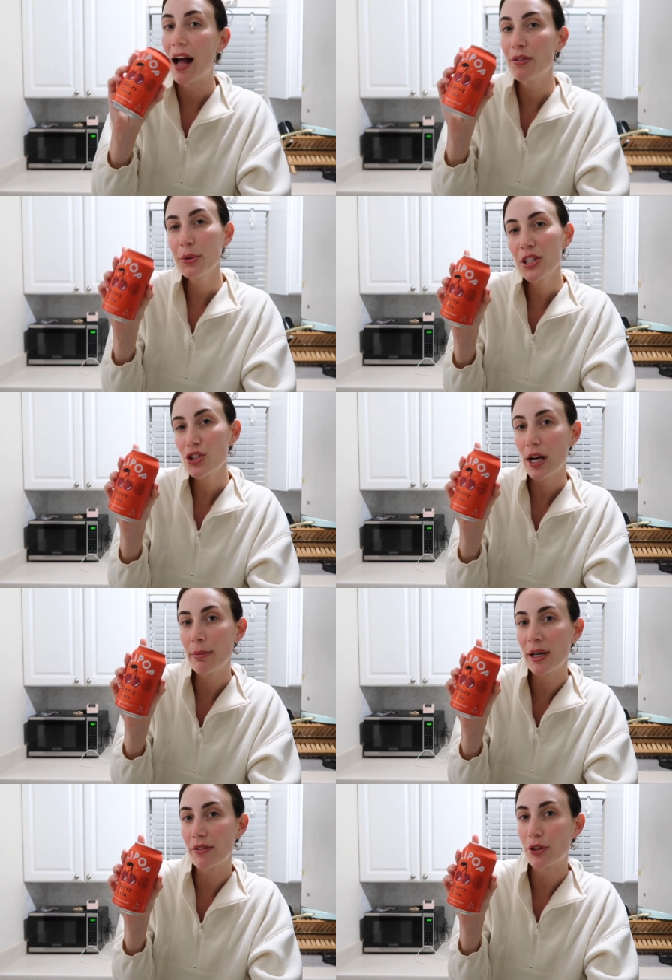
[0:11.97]
haven't really tried
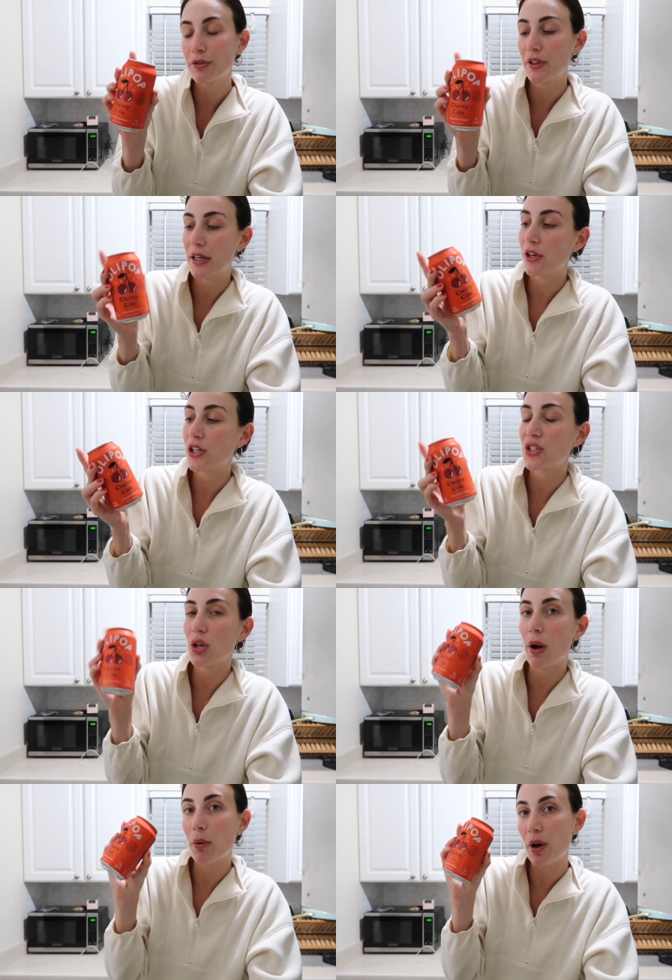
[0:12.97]
many of their flavors,
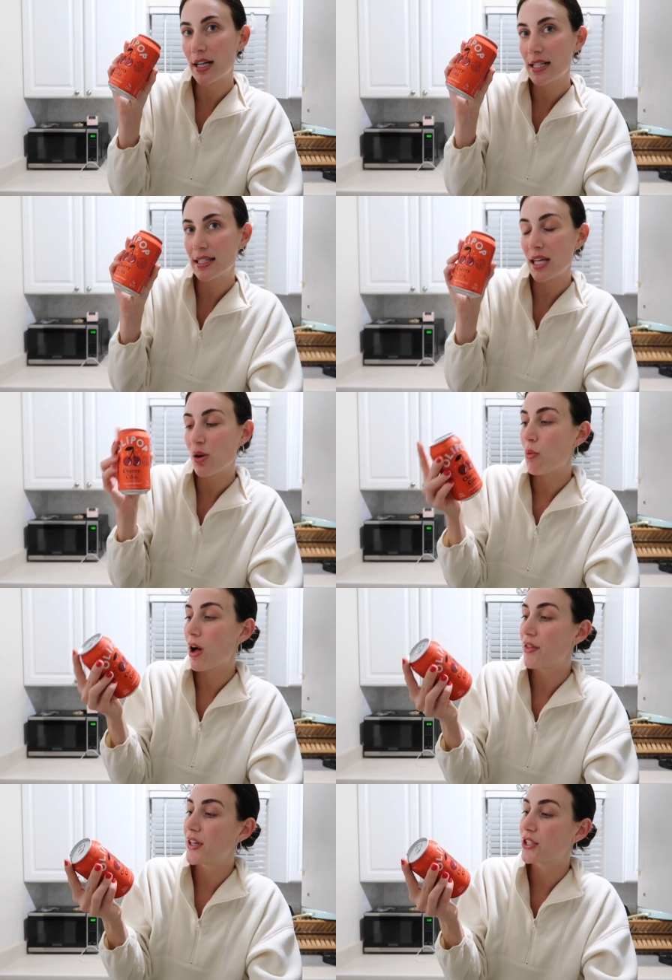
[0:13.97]
so I wanted to see
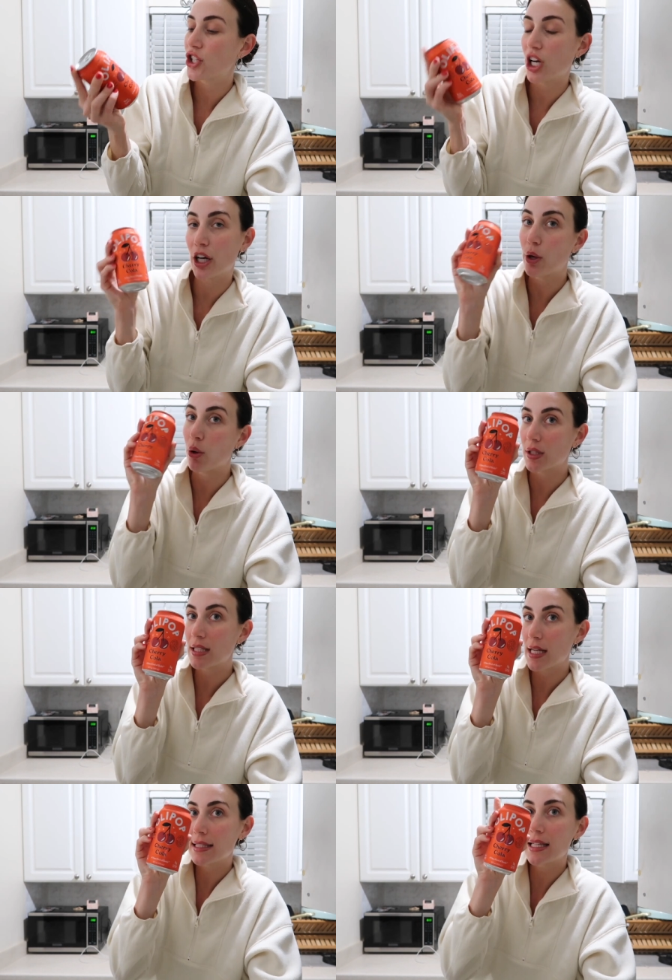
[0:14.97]
what the cherry cola
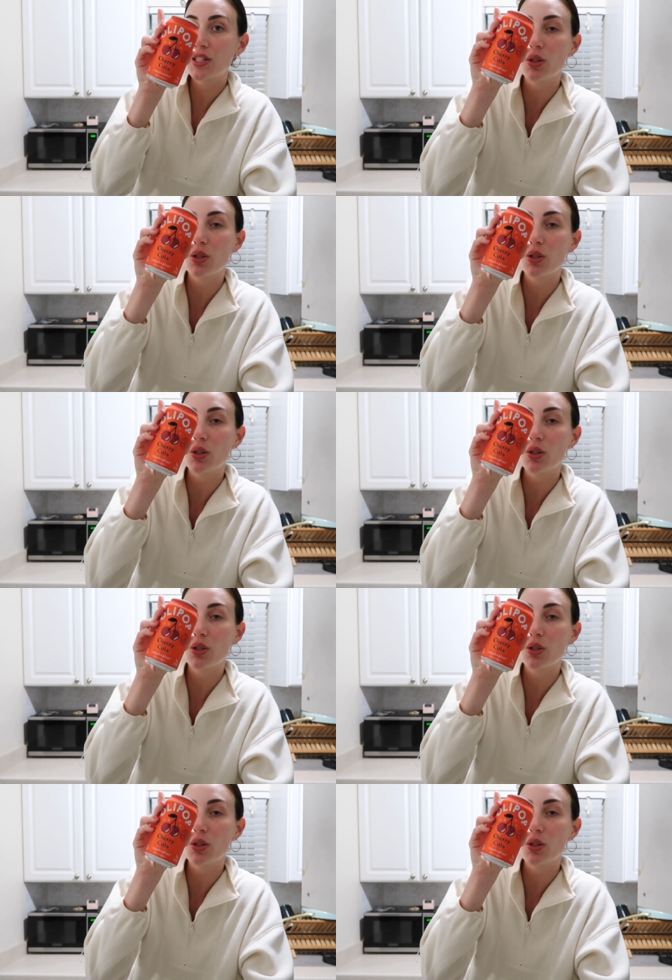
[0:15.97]
tastes like.